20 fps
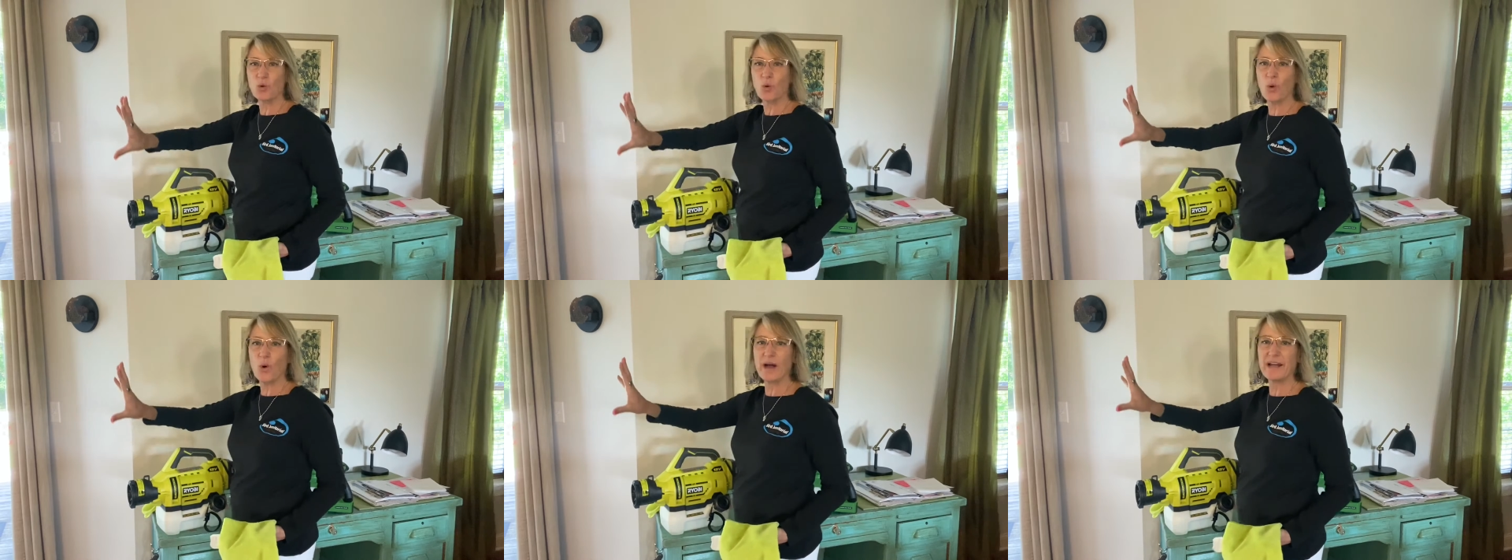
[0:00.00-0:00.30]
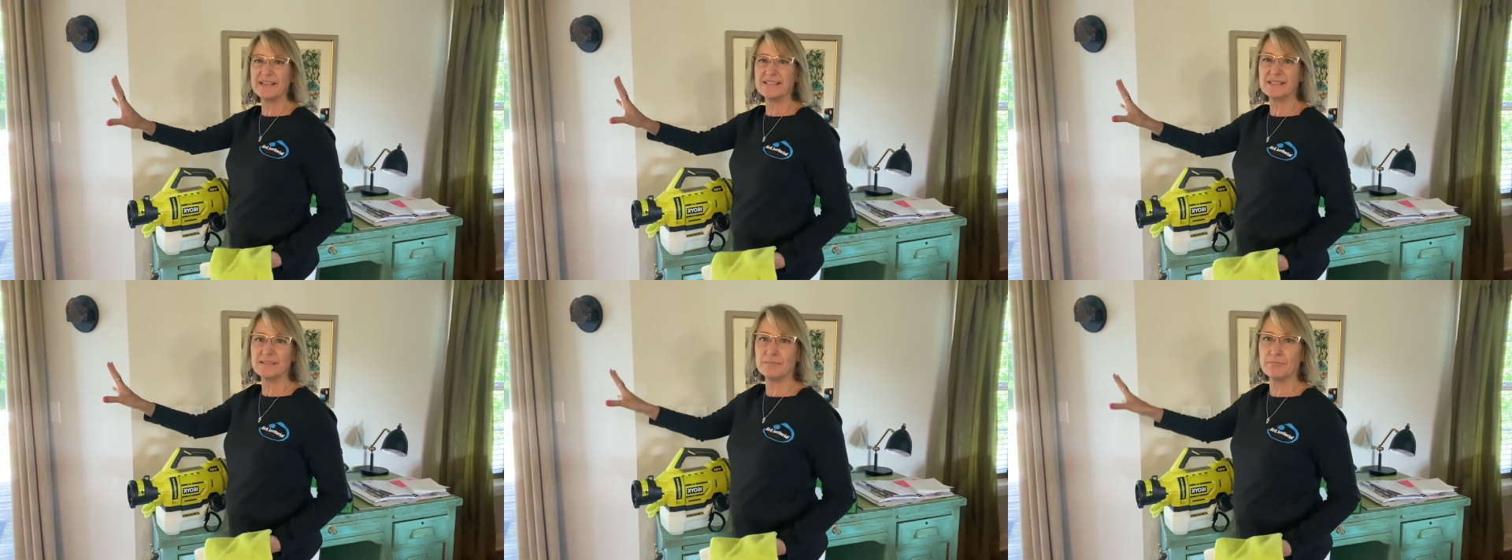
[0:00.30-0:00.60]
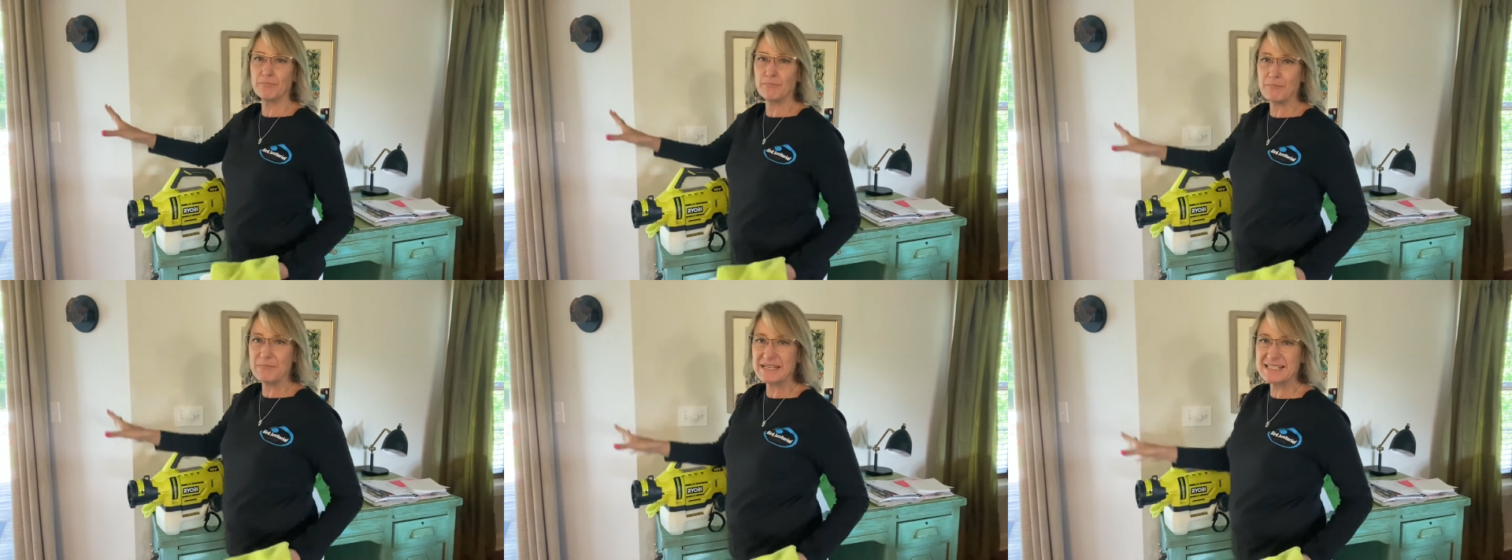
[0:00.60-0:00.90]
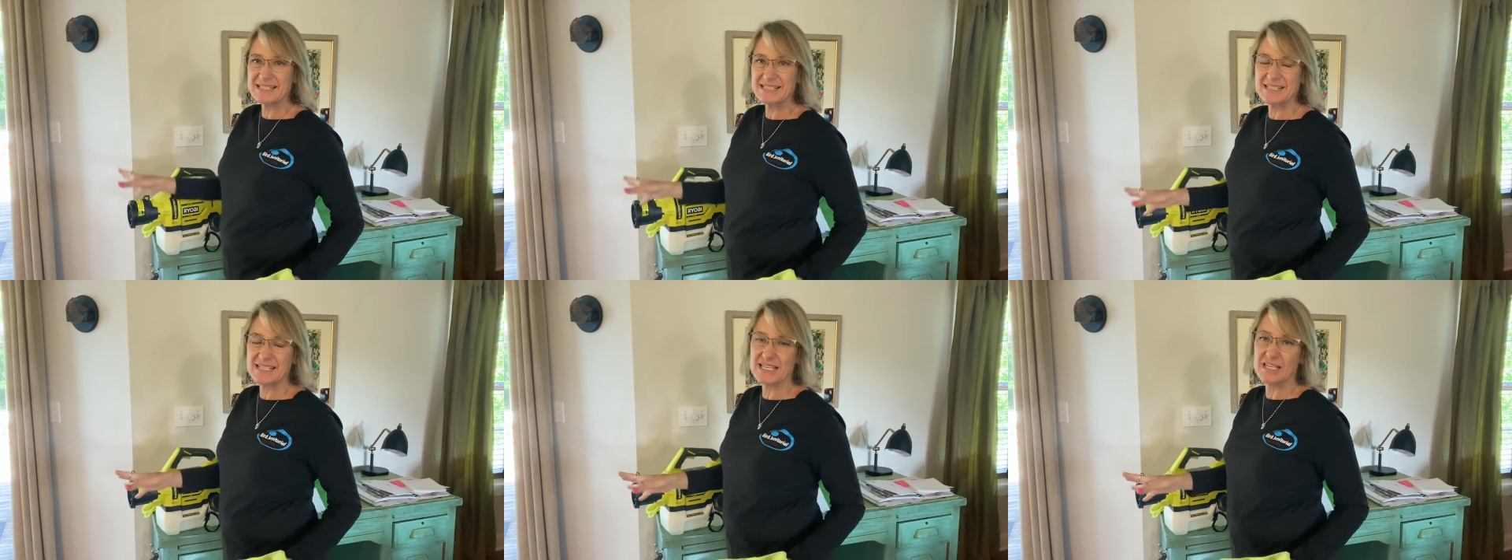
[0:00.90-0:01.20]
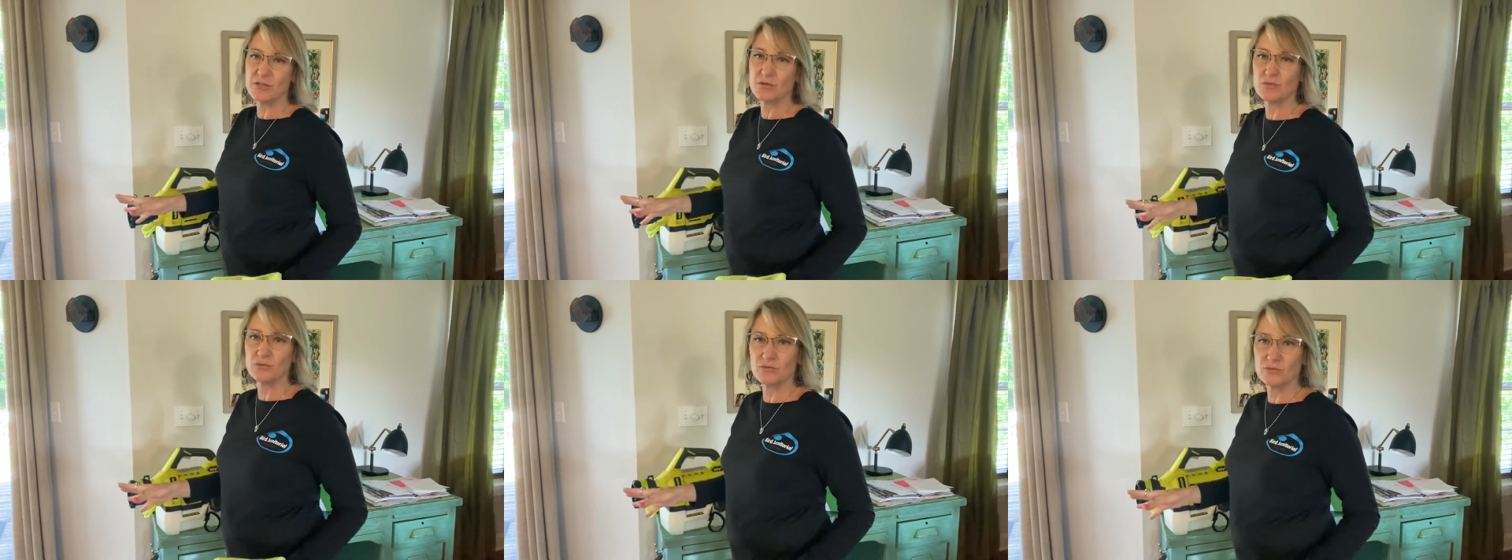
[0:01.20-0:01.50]
quite mist
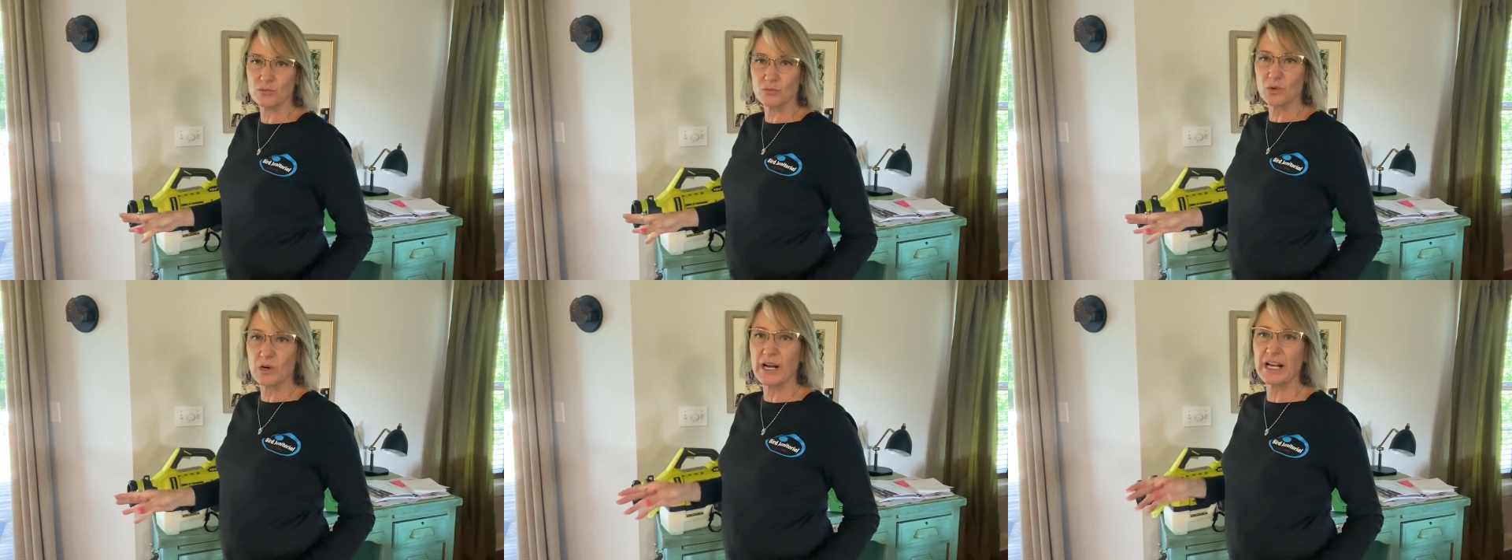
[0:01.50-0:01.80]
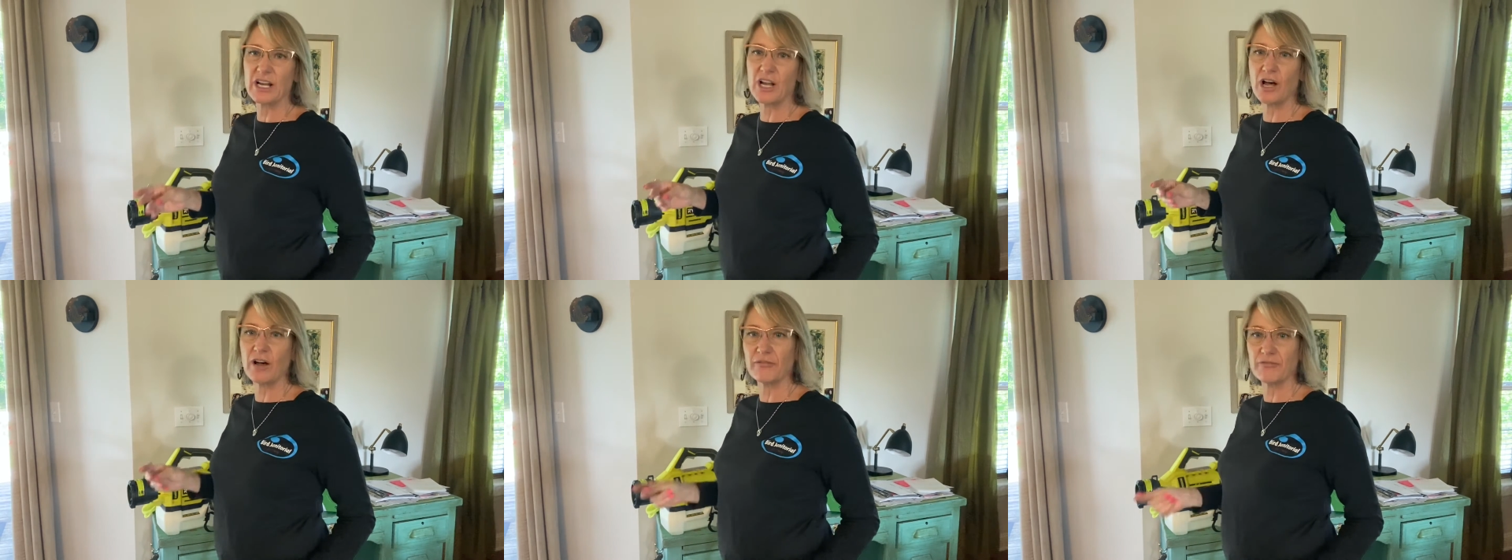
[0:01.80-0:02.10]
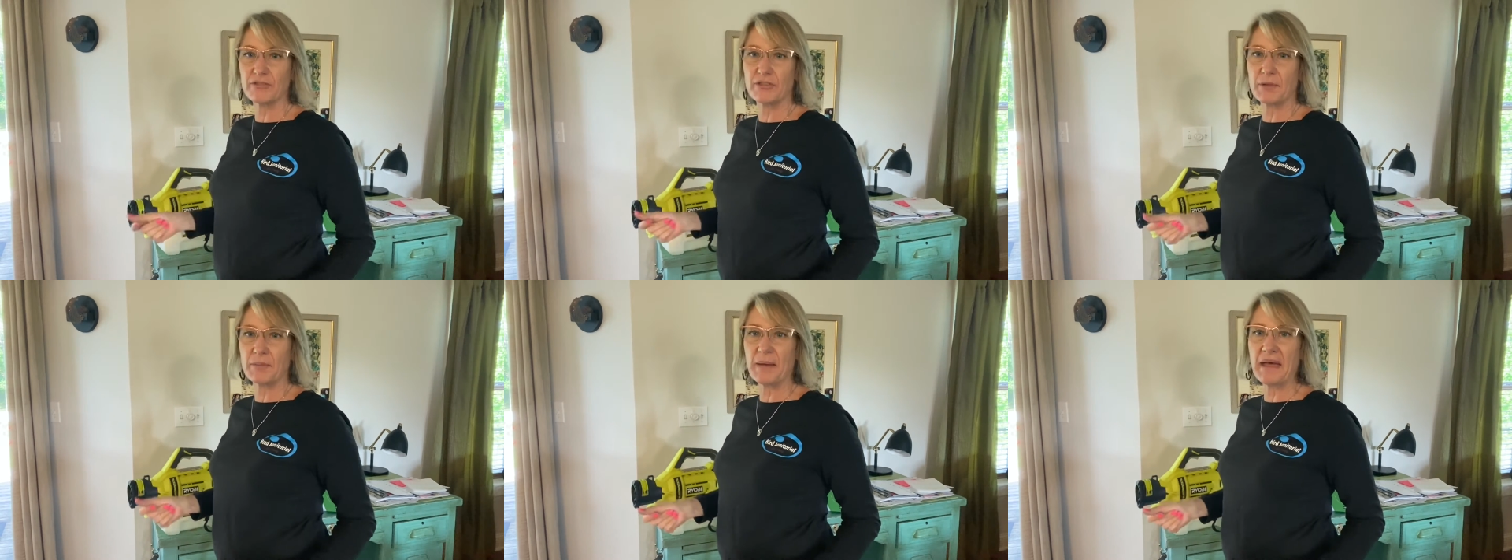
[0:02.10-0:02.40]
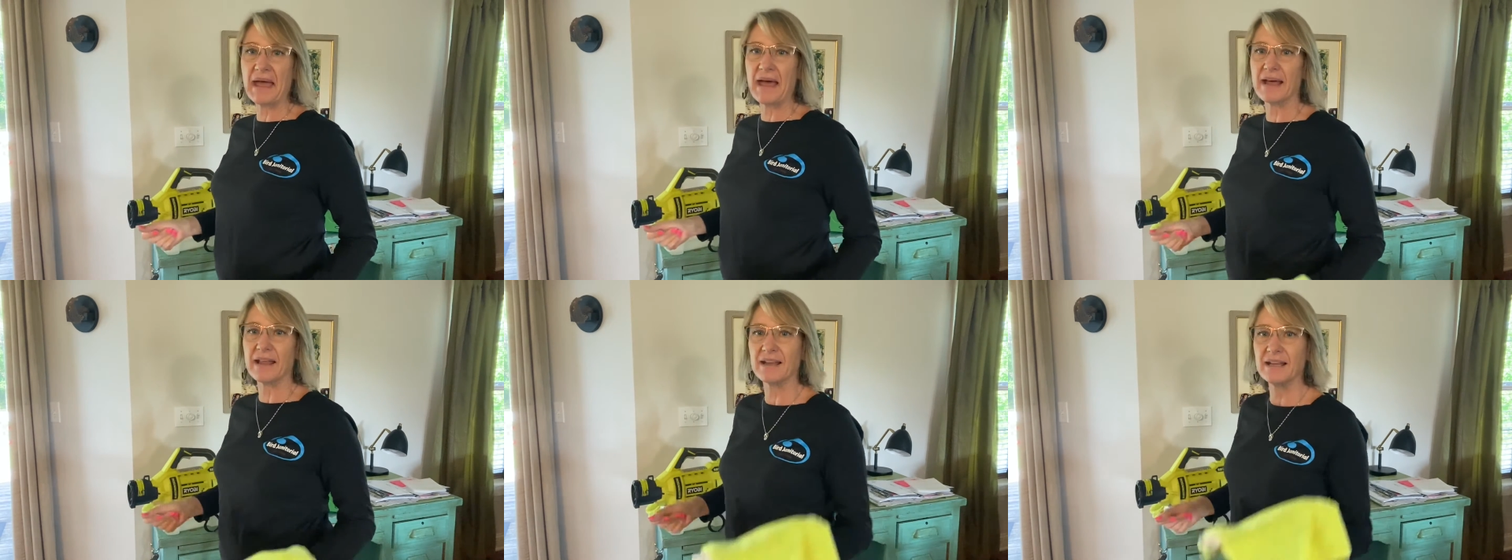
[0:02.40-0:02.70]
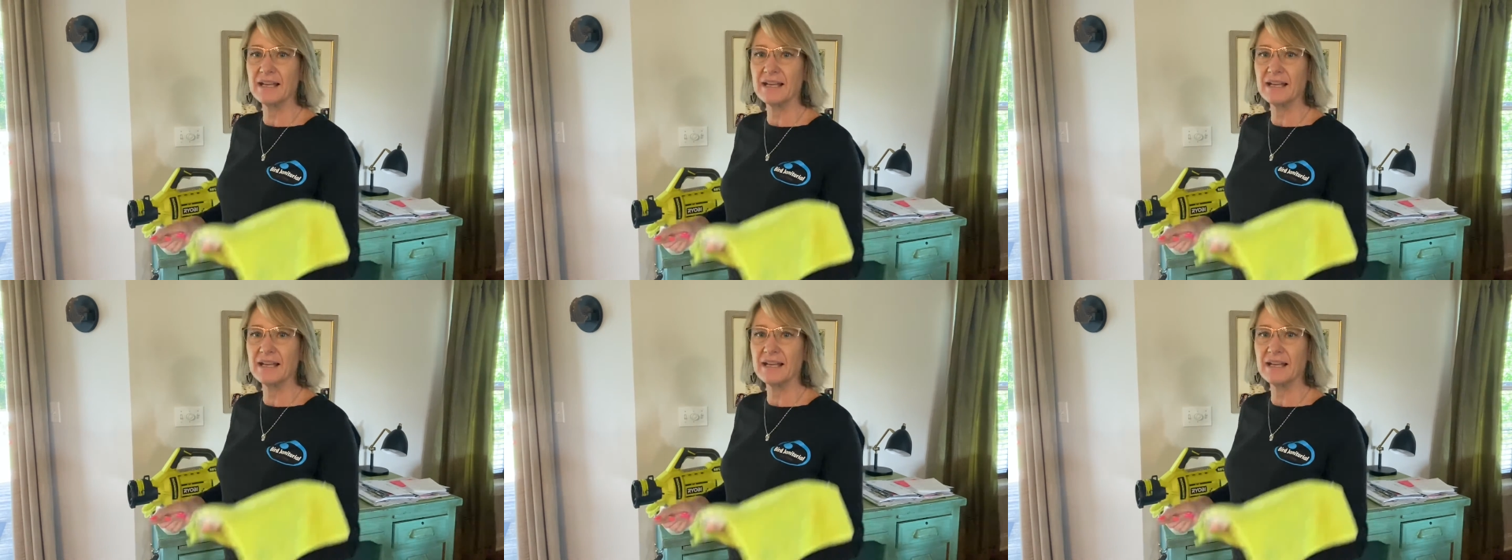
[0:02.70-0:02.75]
it right off the bat.